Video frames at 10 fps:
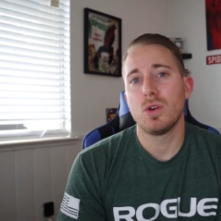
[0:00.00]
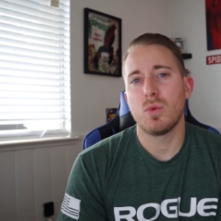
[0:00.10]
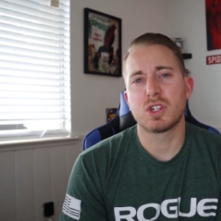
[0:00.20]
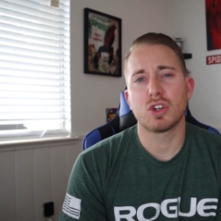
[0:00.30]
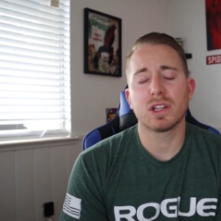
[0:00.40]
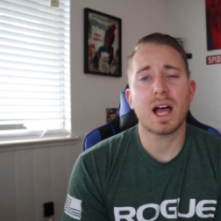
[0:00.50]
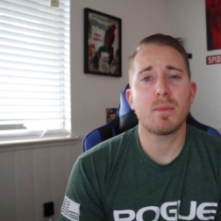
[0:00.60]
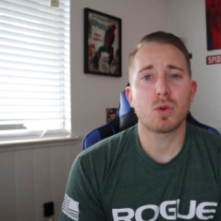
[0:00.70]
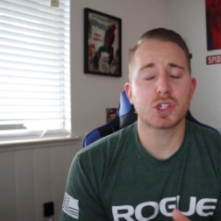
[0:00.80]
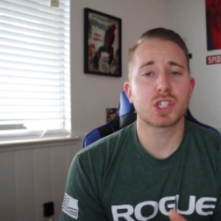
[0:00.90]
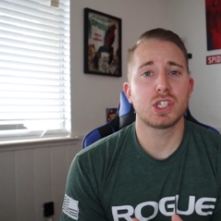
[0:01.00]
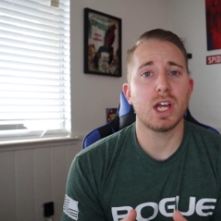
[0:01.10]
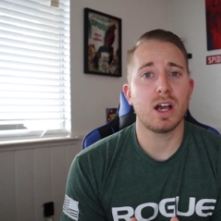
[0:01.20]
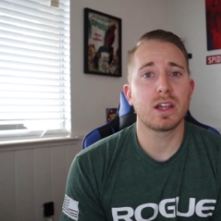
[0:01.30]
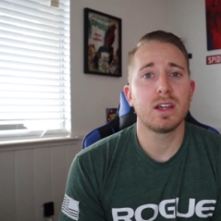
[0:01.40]
which are a lot more
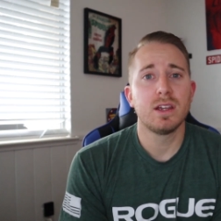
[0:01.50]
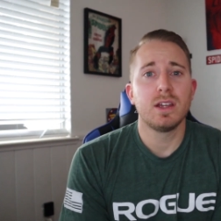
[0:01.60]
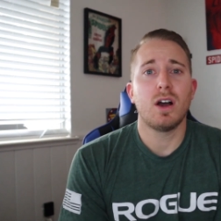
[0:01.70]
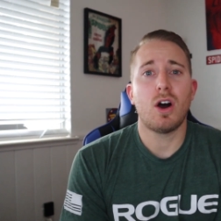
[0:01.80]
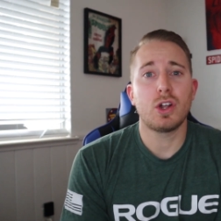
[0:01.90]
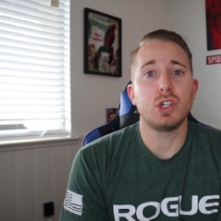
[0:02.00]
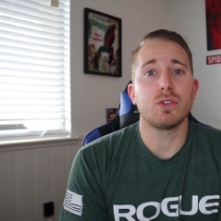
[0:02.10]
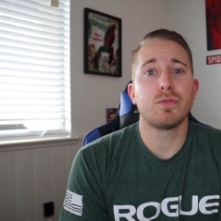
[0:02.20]
snug on your